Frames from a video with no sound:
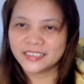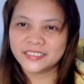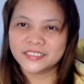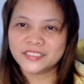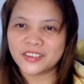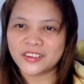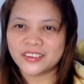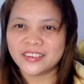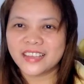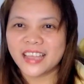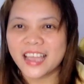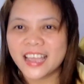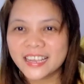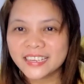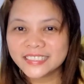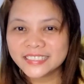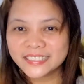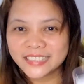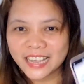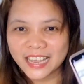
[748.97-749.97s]
So
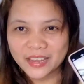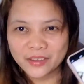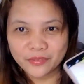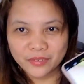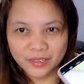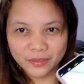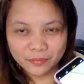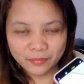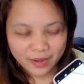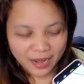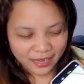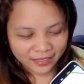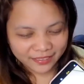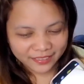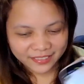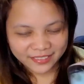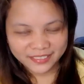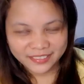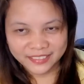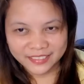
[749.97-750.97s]
guys, I will
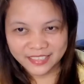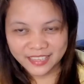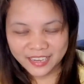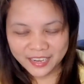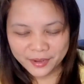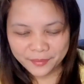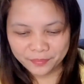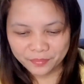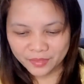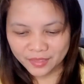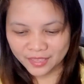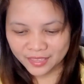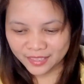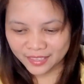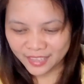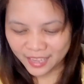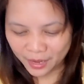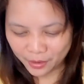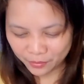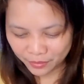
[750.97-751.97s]
practice now.
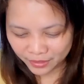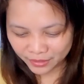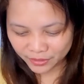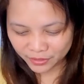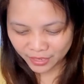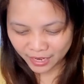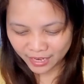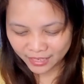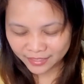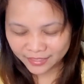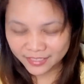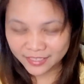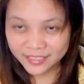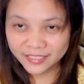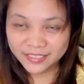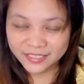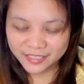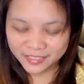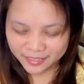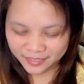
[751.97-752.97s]
I will try
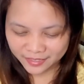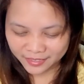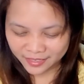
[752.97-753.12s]
this.